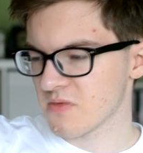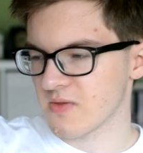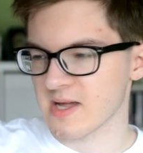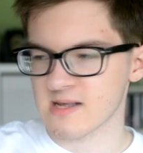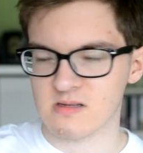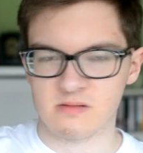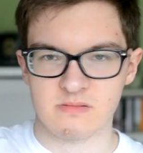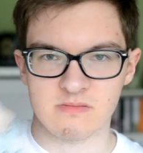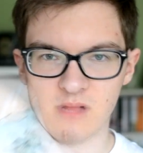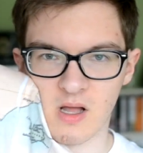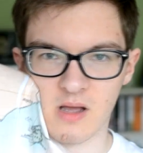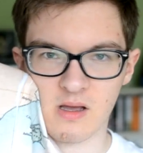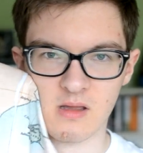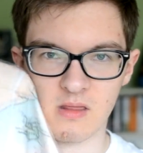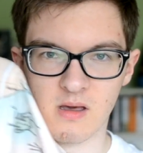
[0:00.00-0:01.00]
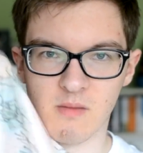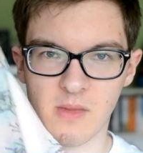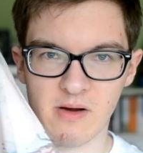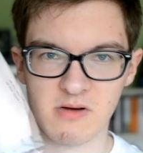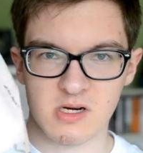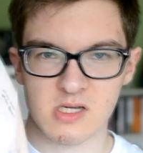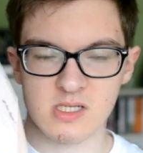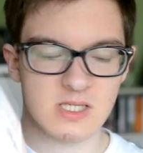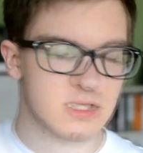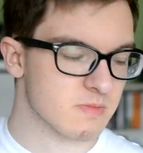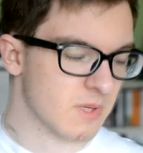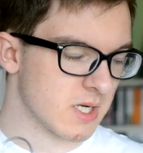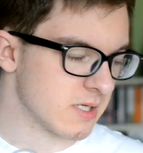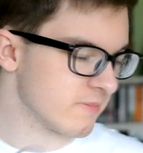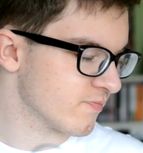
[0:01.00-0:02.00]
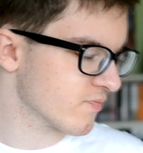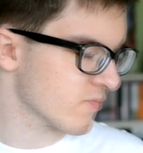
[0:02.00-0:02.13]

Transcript: than like the Americas, but